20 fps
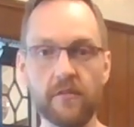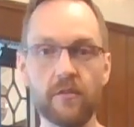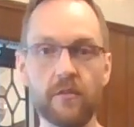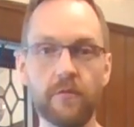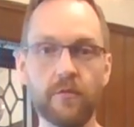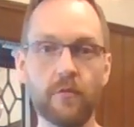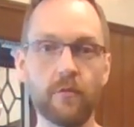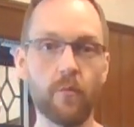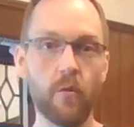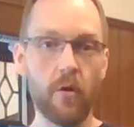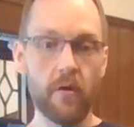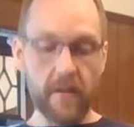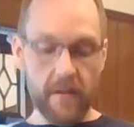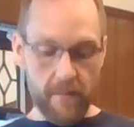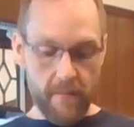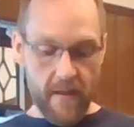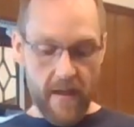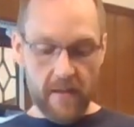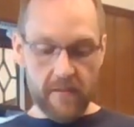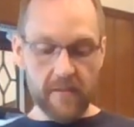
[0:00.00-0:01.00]
So if you're worried
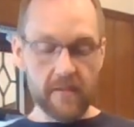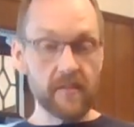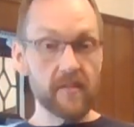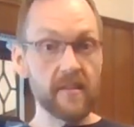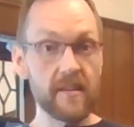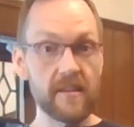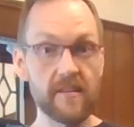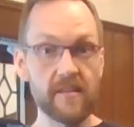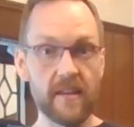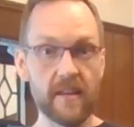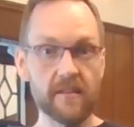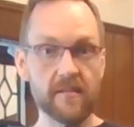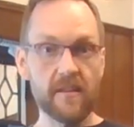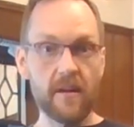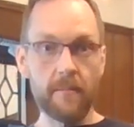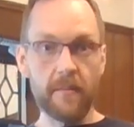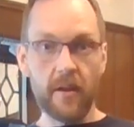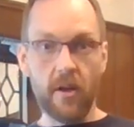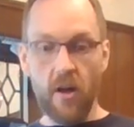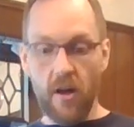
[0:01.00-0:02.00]
about the seasonings
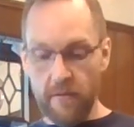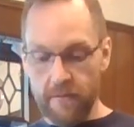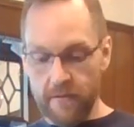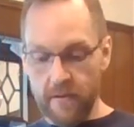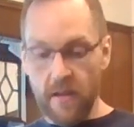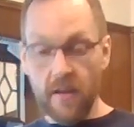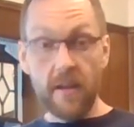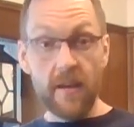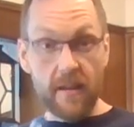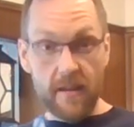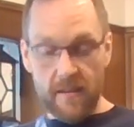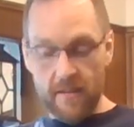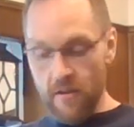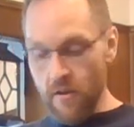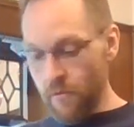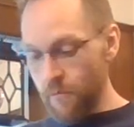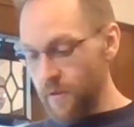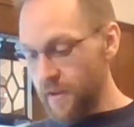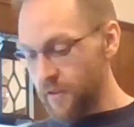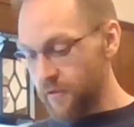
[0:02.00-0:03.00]
coming
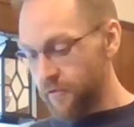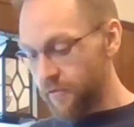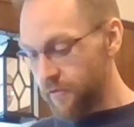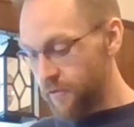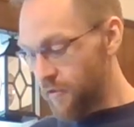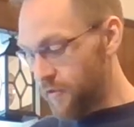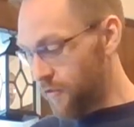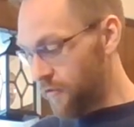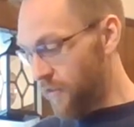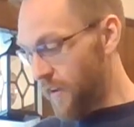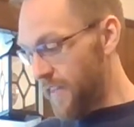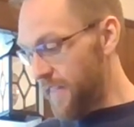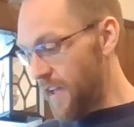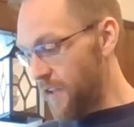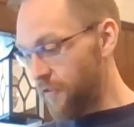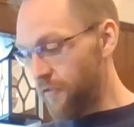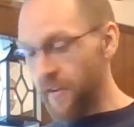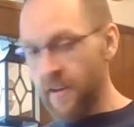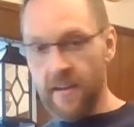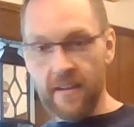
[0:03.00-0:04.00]
off, you can try
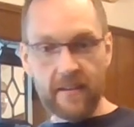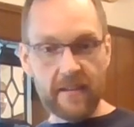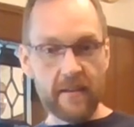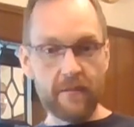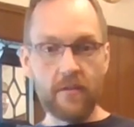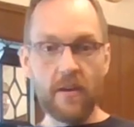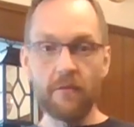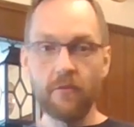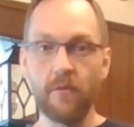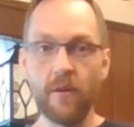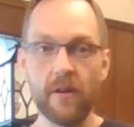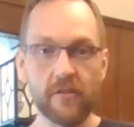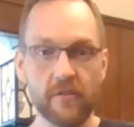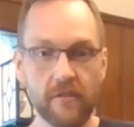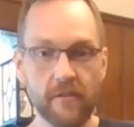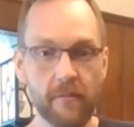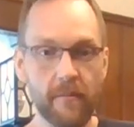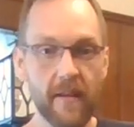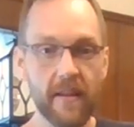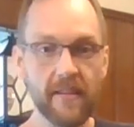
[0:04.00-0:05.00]
that trick. And if you have
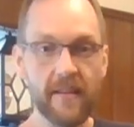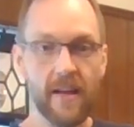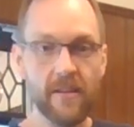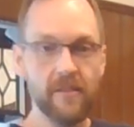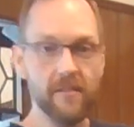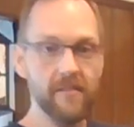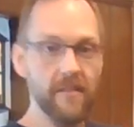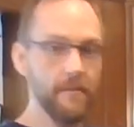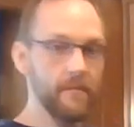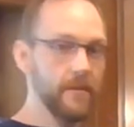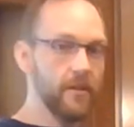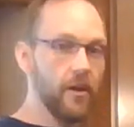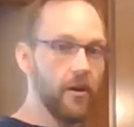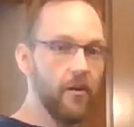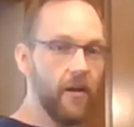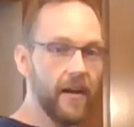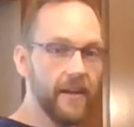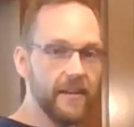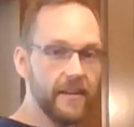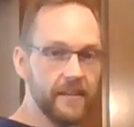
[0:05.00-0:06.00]
questions about that, just let me
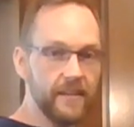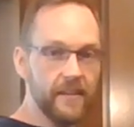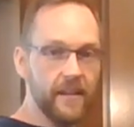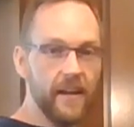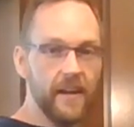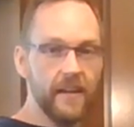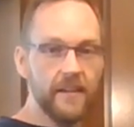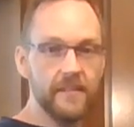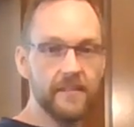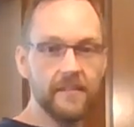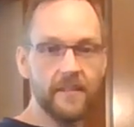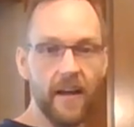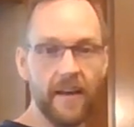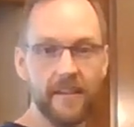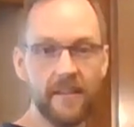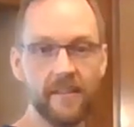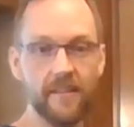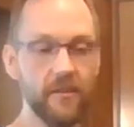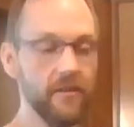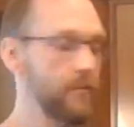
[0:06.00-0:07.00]
know. I can
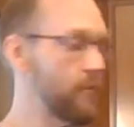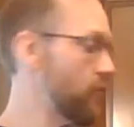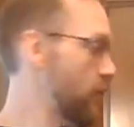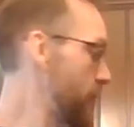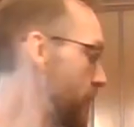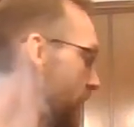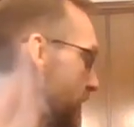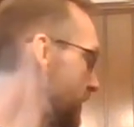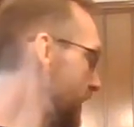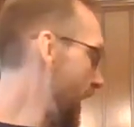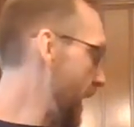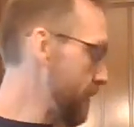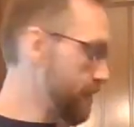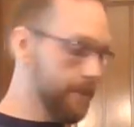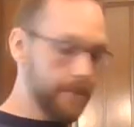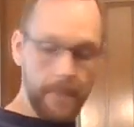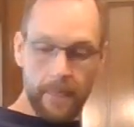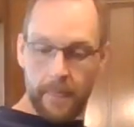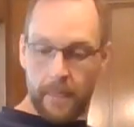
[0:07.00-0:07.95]
tell you more about that.